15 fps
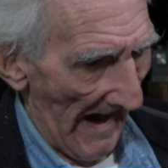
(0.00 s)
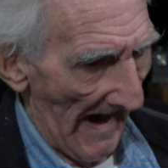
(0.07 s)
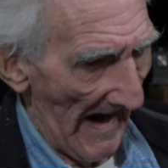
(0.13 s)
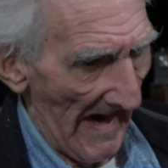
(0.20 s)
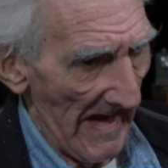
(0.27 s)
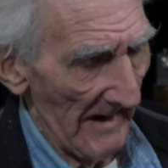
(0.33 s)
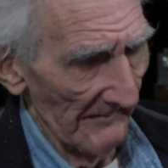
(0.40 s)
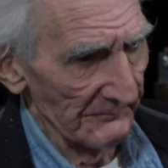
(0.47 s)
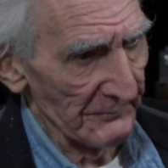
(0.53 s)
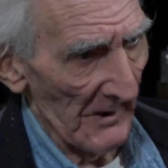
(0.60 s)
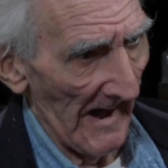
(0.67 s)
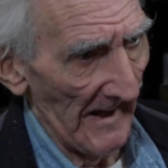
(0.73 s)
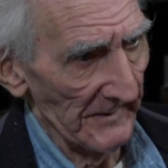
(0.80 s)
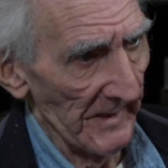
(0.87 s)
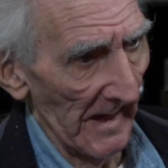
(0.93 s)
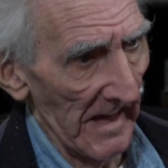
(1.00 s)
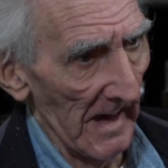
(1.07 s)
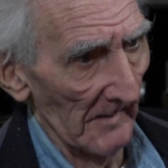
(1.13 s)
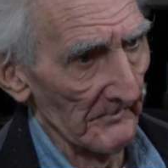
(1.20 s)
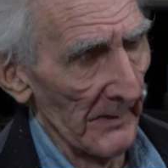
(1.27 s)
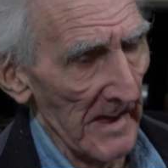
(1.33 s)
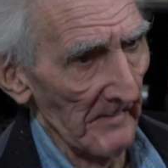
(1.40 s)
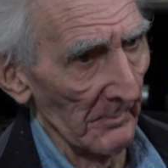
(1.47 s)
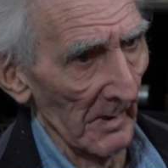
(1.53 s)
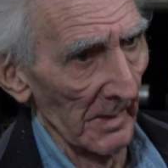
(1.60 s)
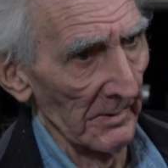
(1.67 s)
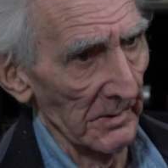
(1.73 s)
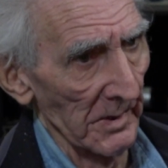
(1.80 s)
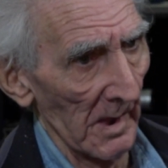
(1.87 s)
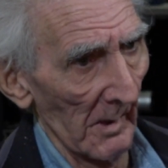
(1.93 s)
I have tried to help people,
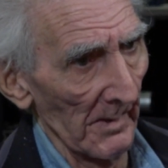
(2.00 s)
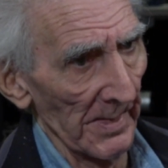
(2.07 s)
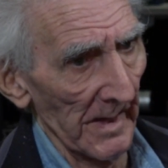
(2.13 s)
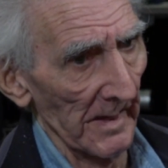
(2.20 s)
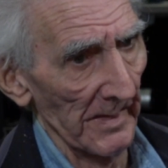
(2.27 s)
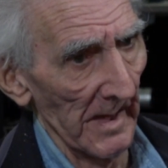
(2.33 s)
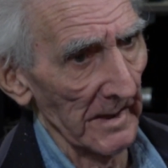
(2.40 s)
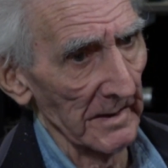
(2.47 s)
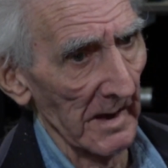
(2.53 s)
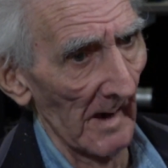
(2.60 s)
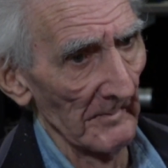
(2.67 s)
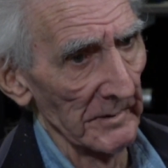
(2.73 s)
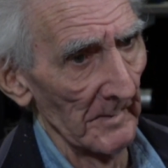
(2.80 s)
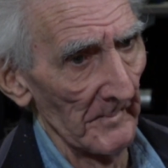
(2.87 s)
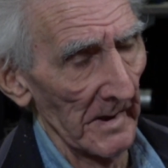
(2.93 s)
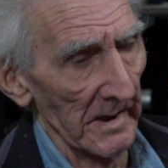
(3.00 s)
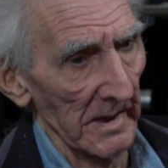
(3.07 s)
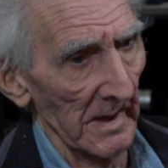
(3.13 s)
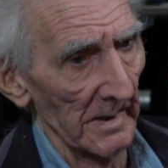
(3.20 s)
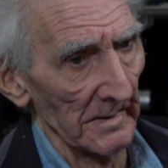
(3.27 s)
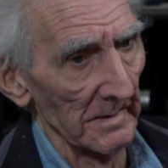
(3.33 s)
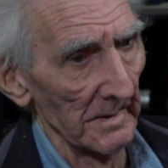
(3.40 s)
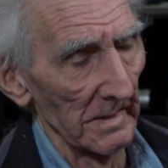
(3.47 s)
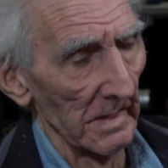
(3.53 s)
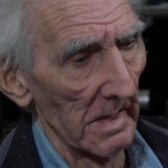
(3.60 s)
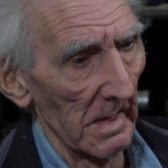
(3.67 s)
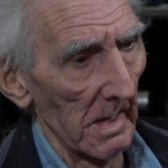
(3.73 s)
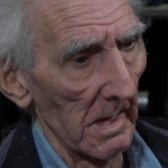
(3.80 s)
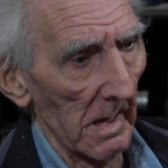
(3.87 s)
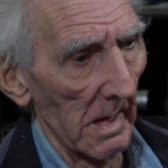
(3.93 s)
they come to me and
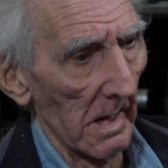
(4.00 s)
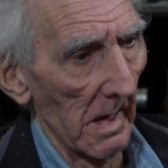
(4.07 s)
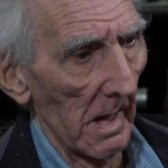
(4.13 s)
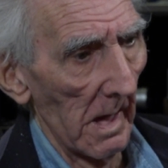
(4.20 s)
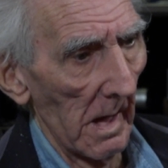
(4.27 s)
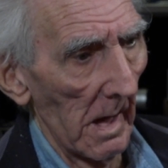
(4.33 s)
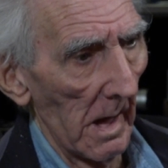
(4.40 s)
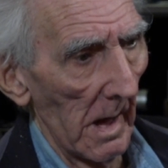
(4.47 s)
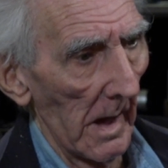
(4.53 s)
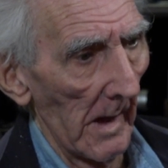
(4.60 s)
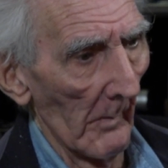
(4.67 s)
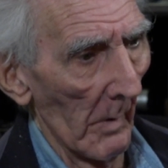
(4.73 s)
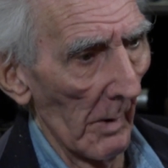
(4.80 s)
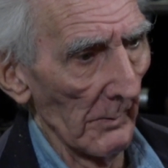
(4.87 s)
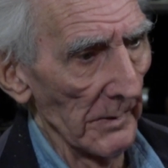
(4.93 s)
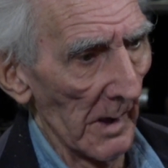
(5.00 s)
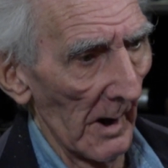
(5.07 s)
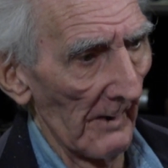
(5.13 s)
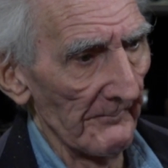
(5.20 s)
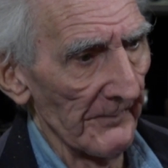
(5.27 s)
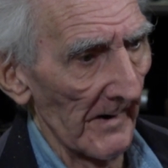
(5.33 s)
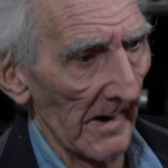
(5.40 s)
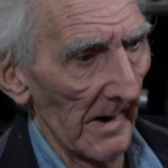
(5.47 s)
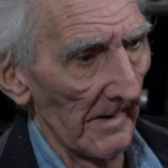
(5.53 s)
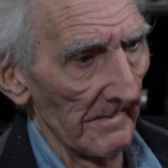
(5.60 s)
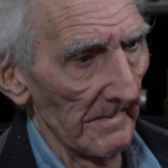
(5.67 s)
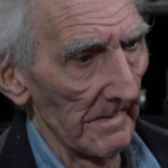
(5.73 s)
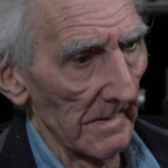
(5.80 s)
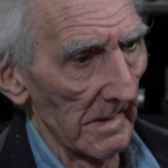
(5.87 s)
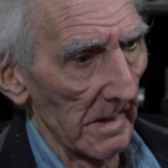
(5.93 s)
they want to know
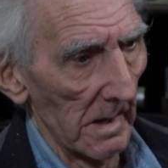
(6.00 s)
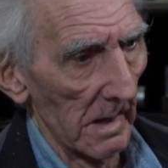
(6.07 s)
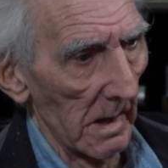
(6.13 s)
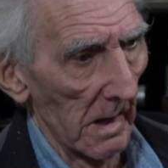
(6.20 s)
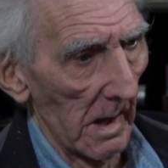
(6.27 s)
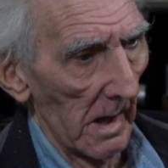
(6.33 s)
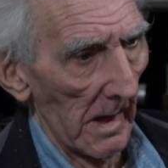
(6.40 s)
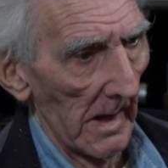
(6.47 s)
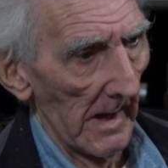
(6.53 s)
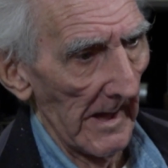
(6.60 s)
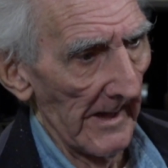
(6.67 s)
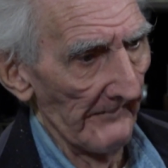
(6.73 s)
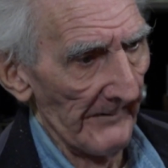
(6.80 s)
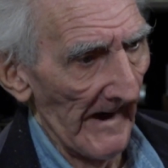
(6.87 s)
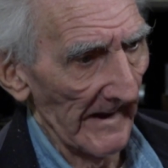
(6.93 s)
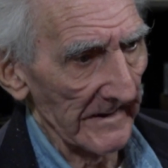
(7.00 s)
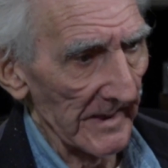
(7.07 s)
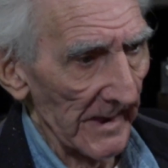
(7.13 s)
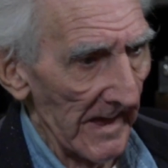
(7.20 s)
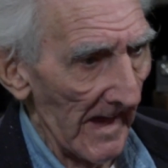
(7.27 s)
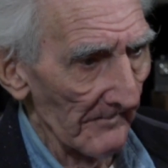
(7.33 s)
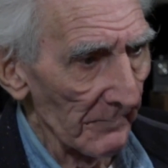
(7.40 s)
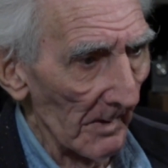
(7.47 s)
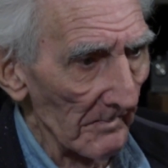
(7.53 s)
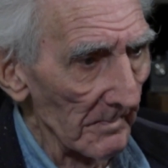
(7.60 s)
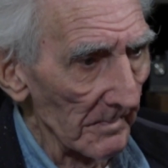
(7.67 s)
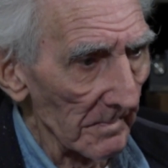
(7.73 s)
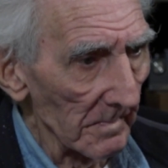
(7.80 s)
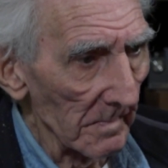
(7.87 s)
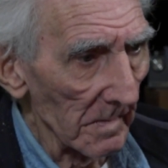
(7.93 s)
if I could help them
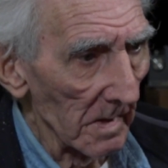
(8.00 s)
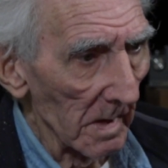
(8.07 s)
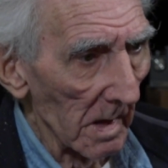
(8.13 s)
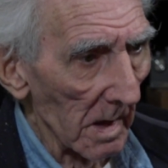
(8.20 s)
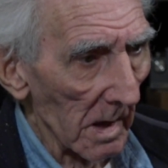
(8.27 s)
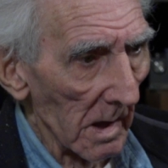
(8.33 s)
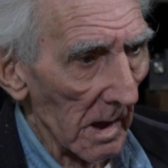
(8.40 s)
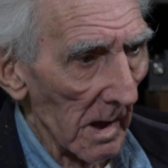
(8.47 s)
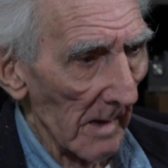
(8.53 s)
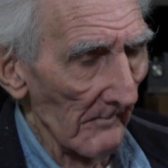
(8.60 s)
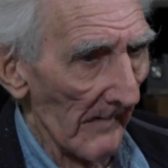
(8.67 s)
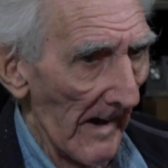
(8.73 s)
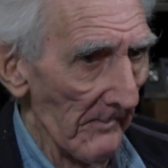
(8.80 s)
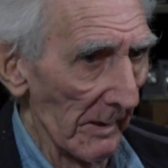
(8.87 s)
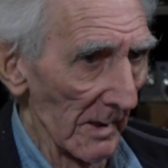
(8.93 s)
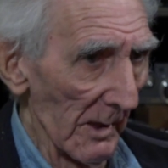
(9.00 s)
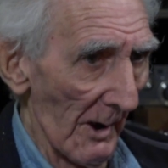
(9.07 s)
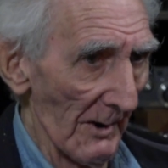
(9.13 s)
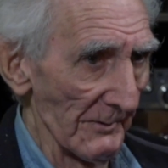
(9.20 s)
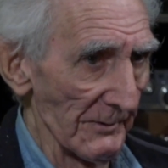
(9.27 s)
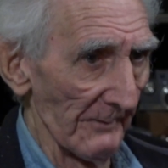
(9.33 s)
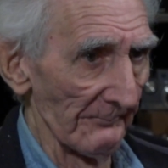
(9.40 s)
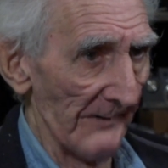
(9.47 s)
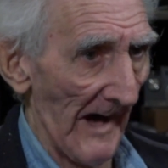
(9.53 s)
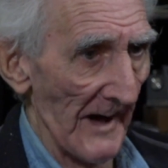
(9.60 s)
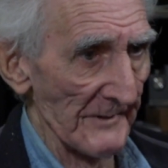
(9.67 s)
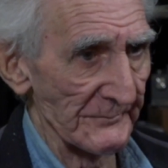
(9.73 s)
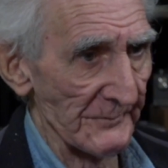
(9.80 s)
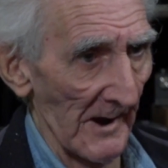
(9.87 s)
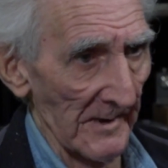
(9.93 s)
maybe learn the
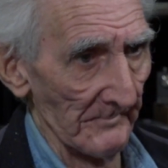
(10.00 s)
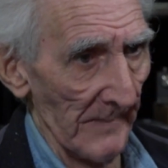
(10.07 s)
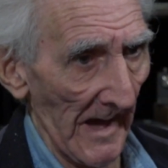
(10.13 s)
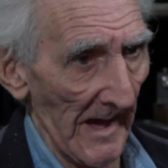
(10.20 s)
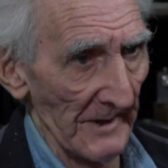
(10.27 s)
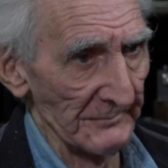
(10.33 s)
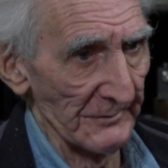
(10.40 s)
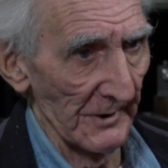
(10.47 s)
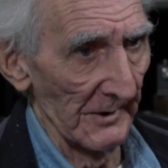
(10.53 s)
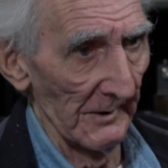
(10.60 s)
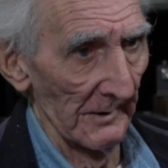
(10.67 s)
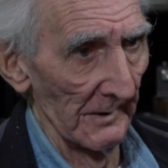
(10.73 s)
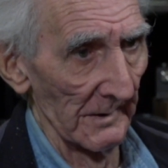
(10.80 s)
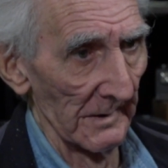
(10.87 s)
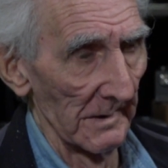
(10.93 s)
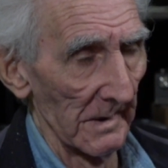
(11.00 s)
5-string banjo, or